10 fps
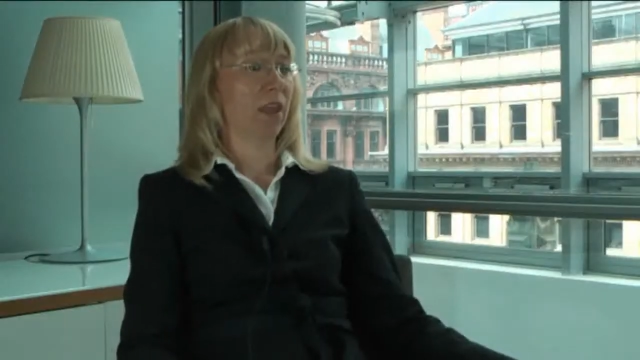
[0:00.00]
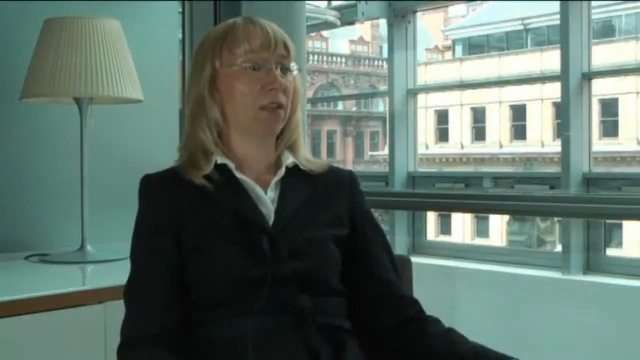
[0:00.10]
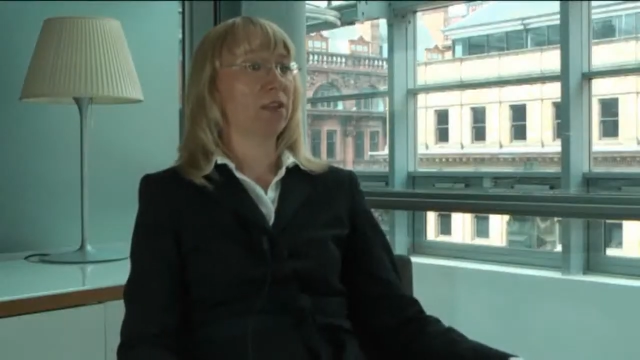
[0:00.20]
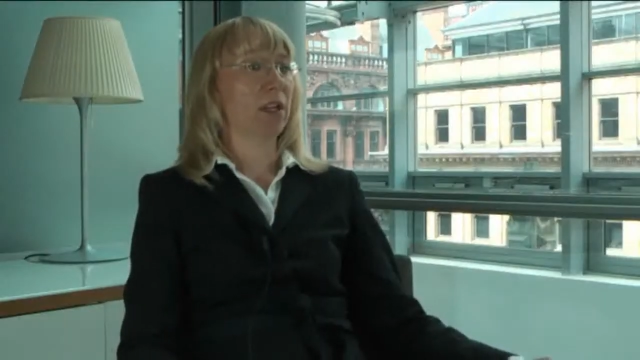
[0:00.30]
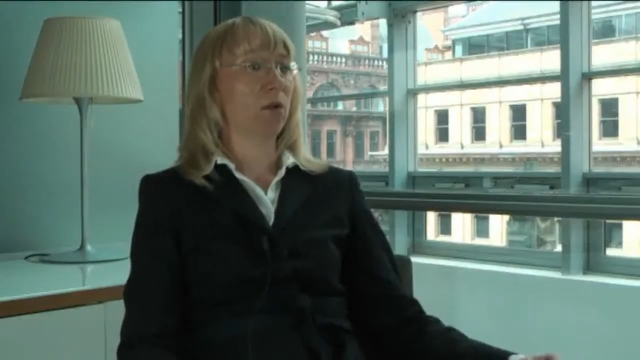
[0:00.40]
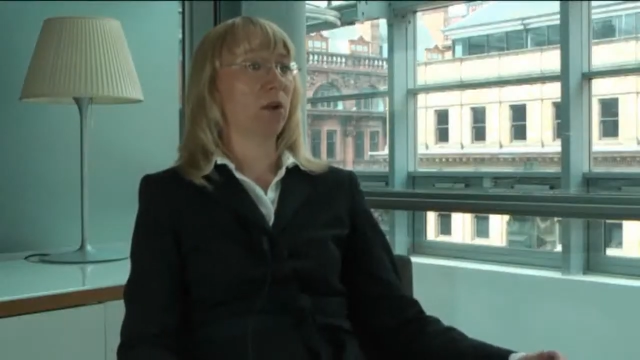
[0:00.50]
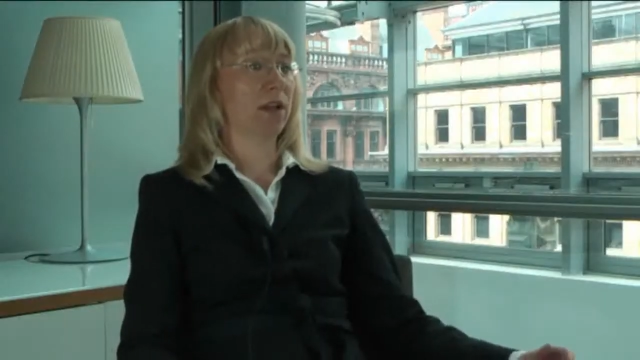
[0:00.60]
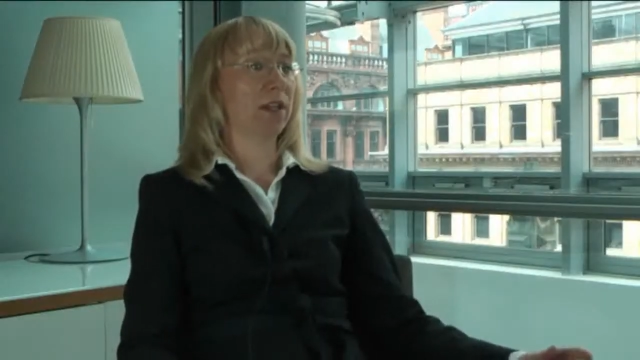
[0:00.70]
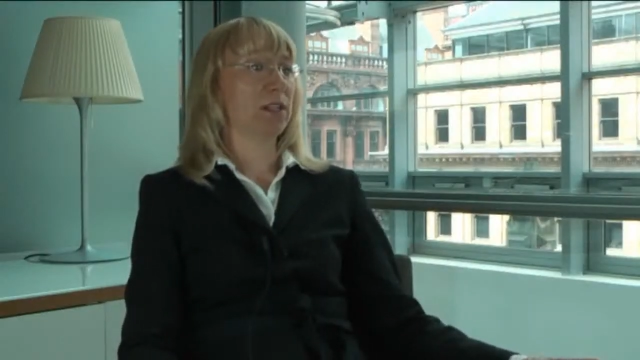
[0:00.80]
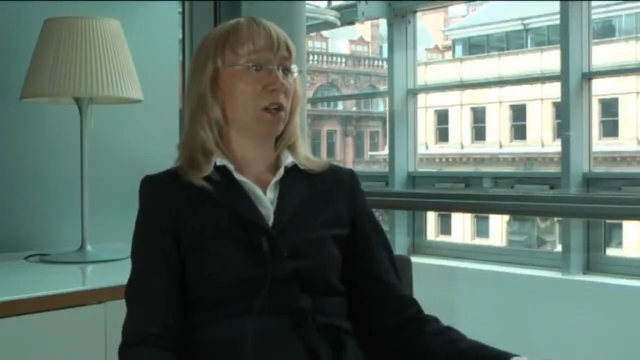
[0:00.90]
So
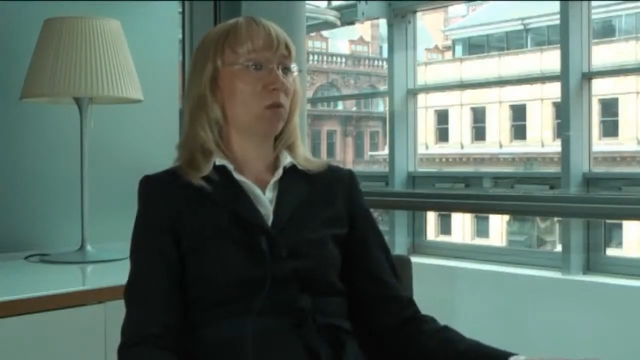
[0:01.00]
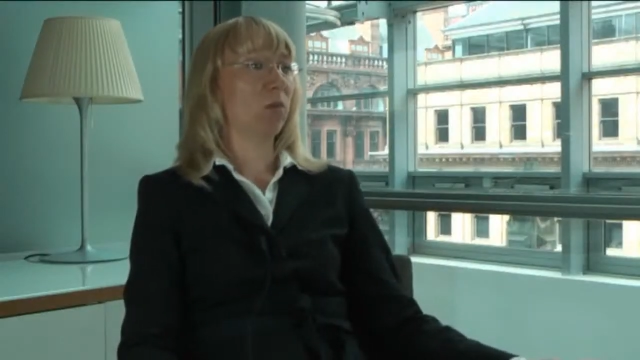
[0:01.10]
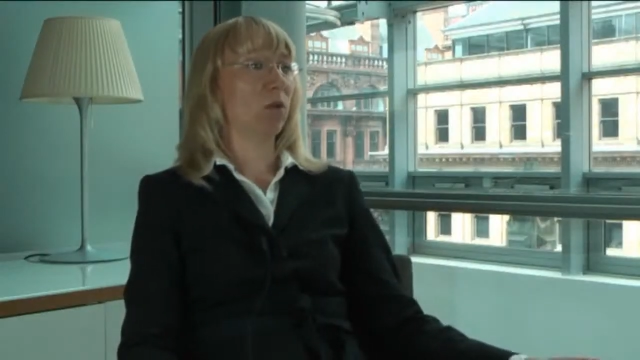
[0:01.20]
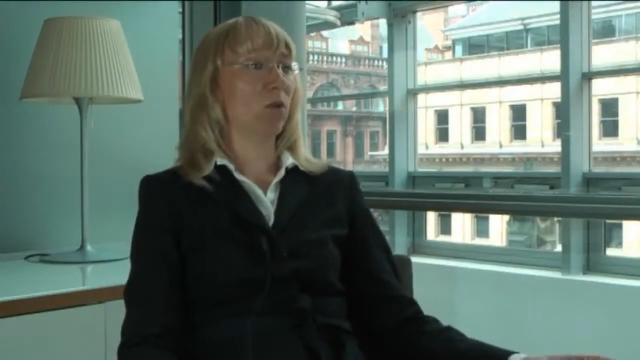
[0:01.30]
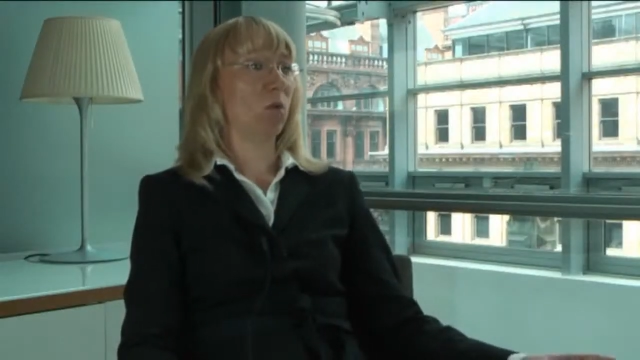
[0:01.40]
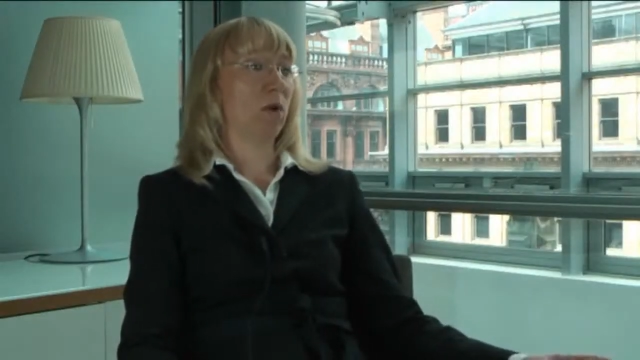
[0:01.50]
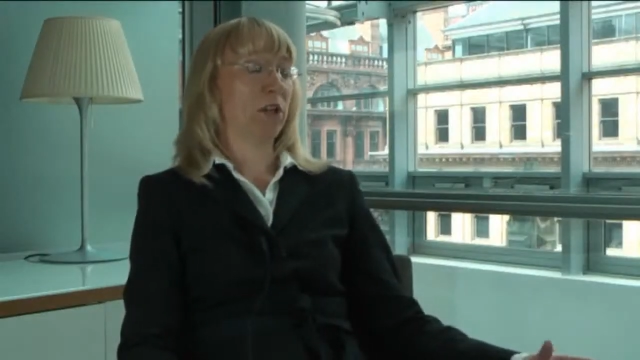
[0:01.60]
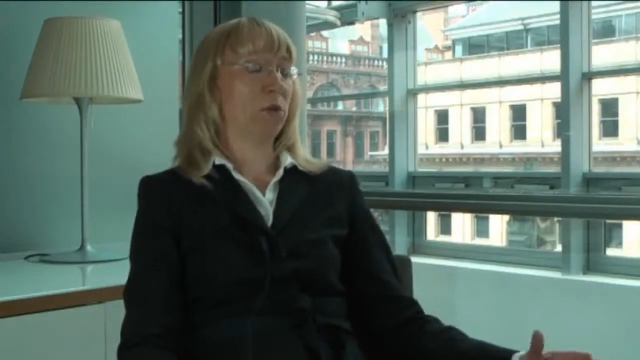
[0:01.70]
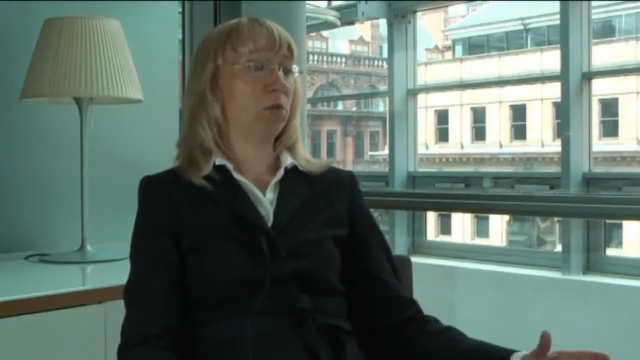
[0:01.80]
an example which